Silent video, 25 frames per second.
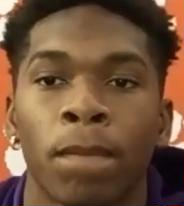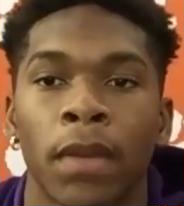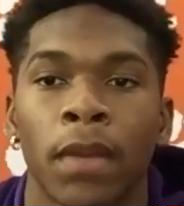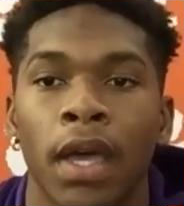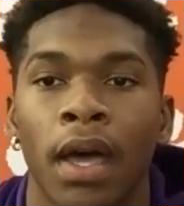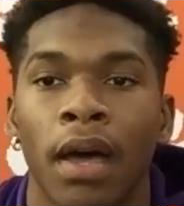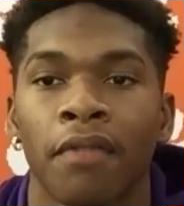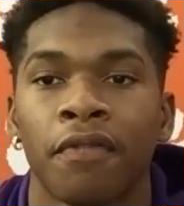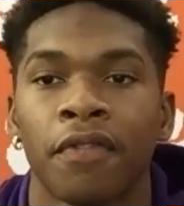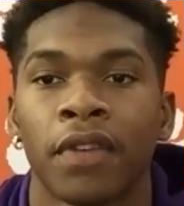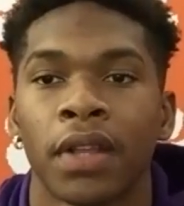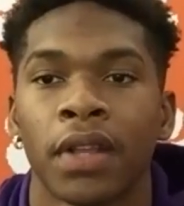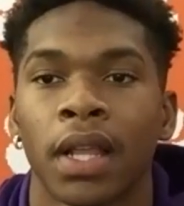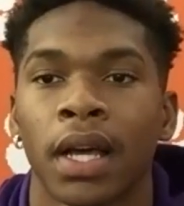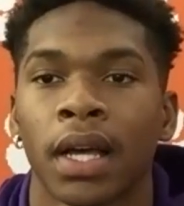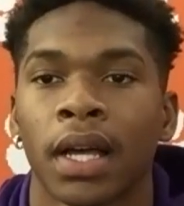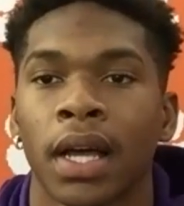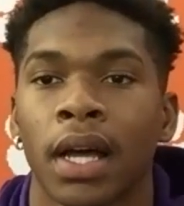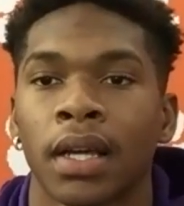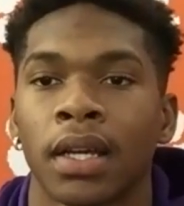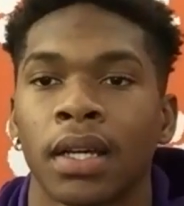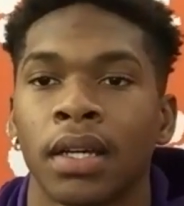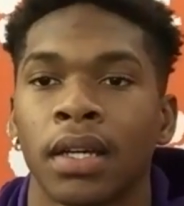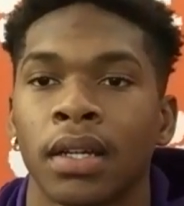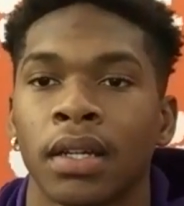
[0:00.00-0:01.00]
yeah, I feel like
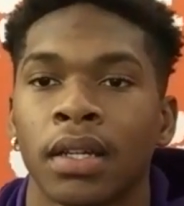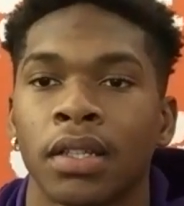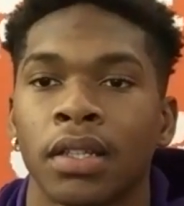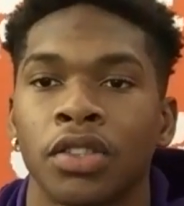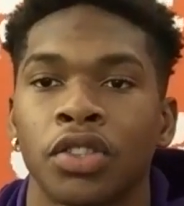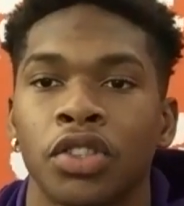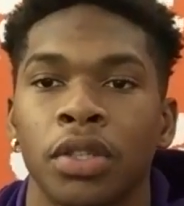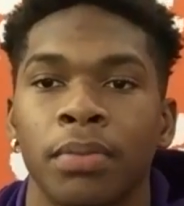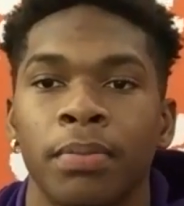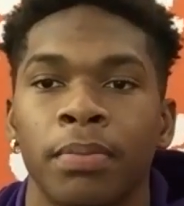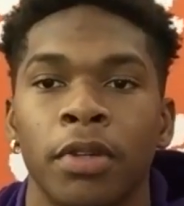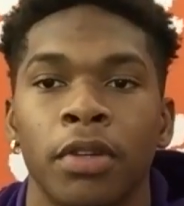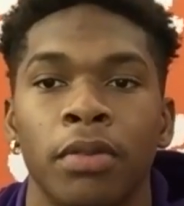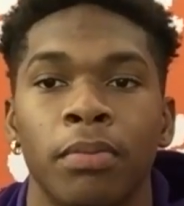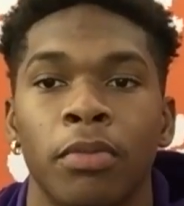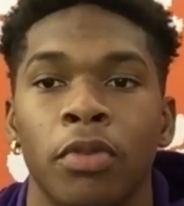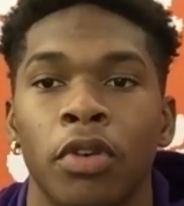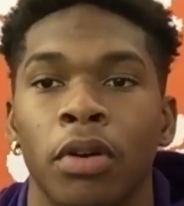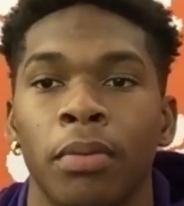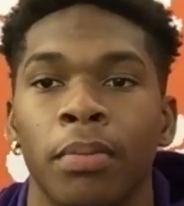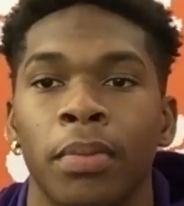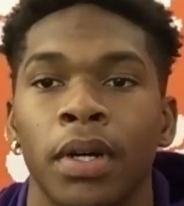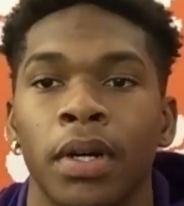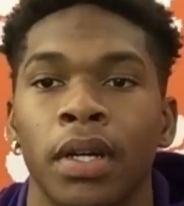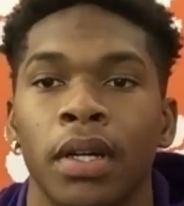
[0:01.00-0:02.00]
I could contribute
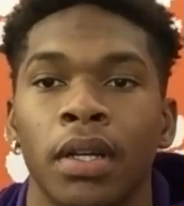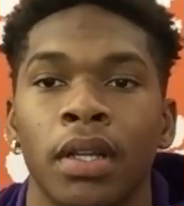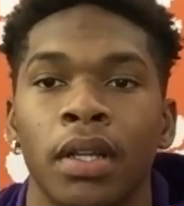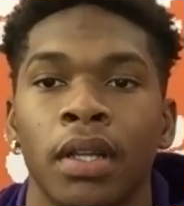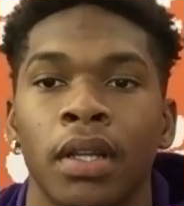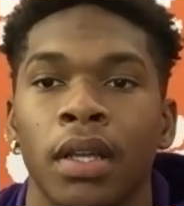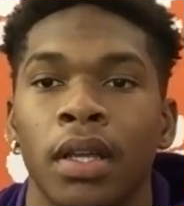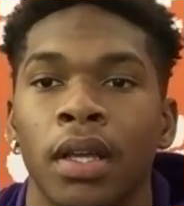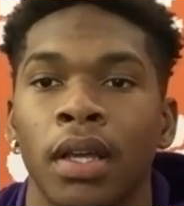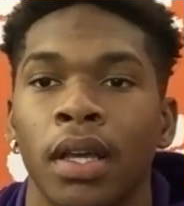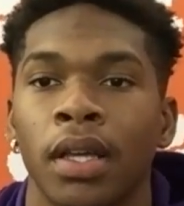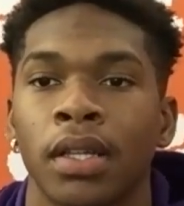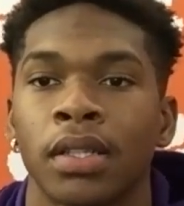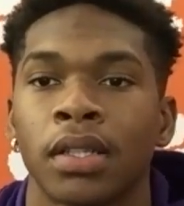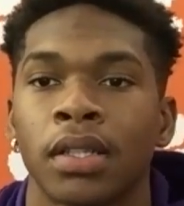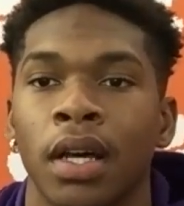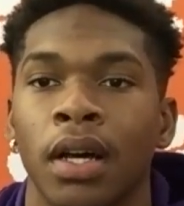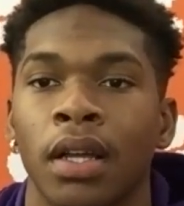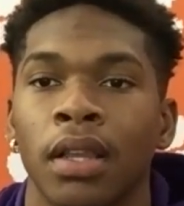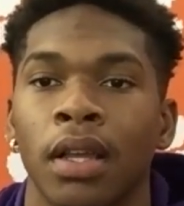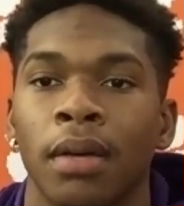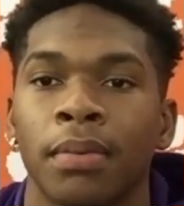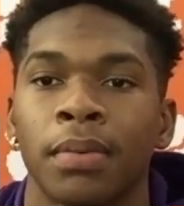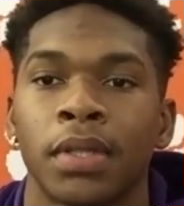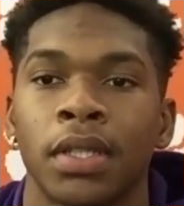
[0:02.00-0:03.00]
more, but it's
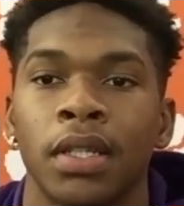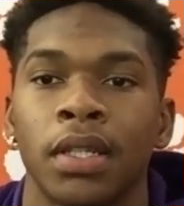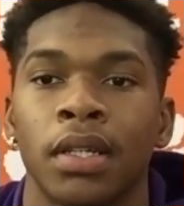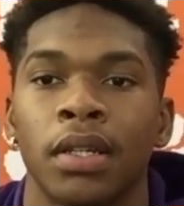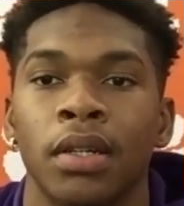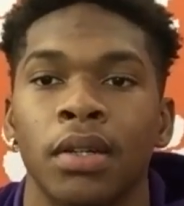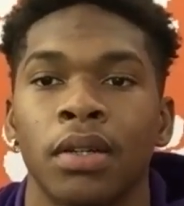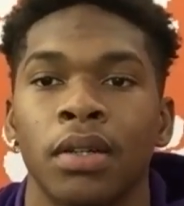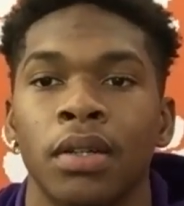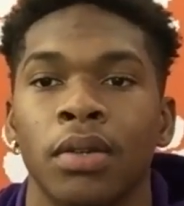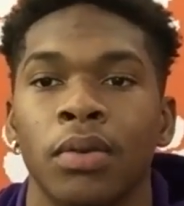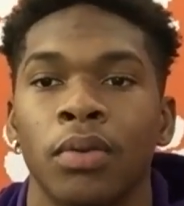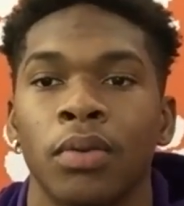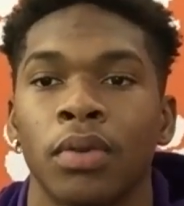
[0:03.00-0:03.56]
all up to